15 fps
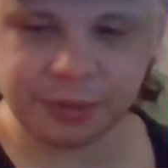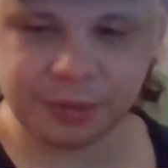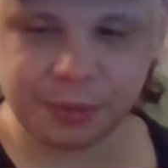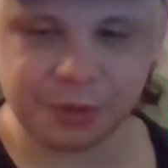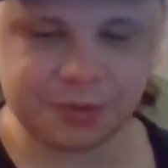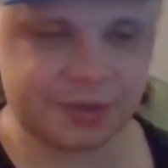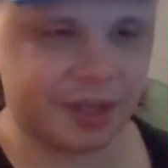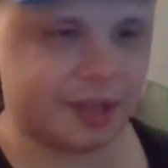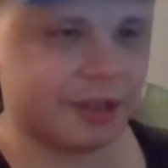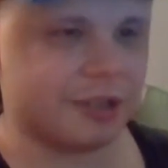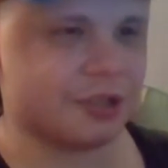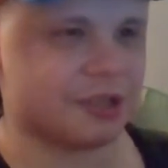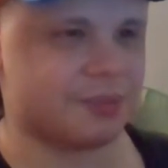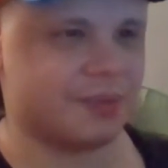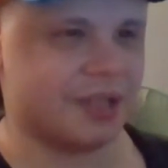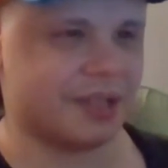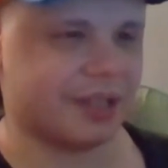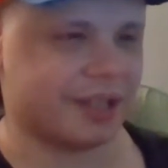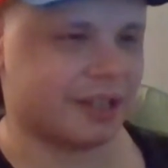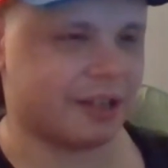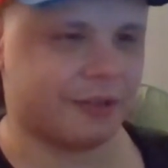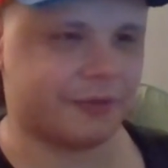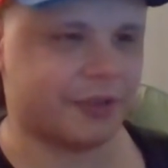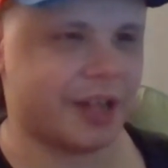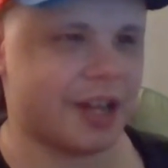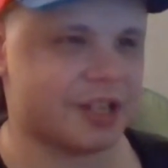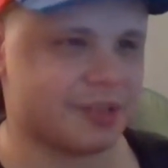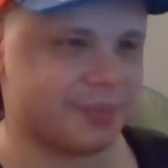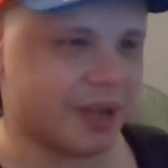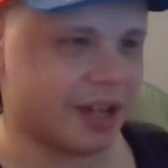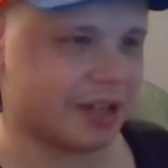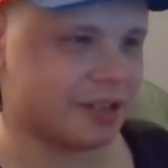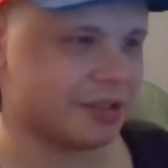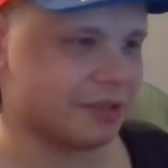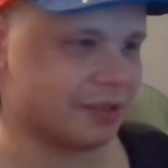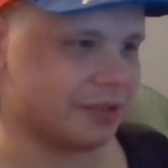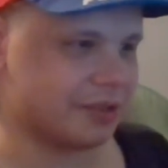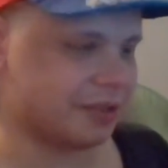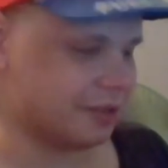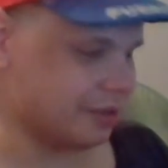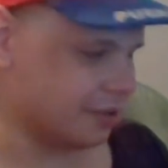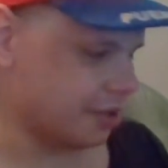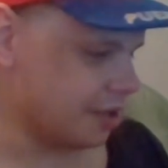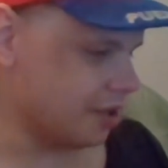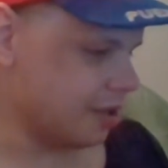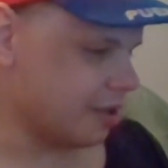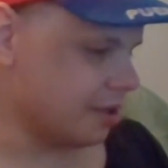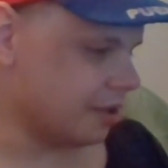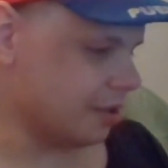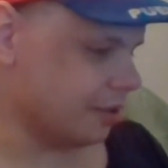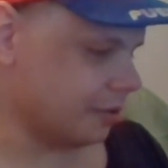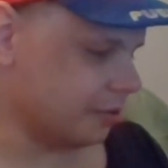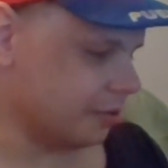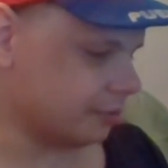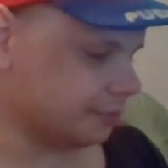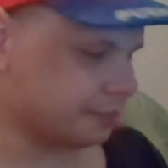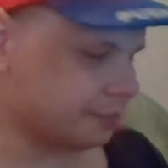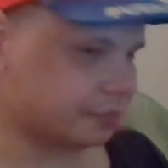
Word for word: it'll most likely just be like a flashback to, to you know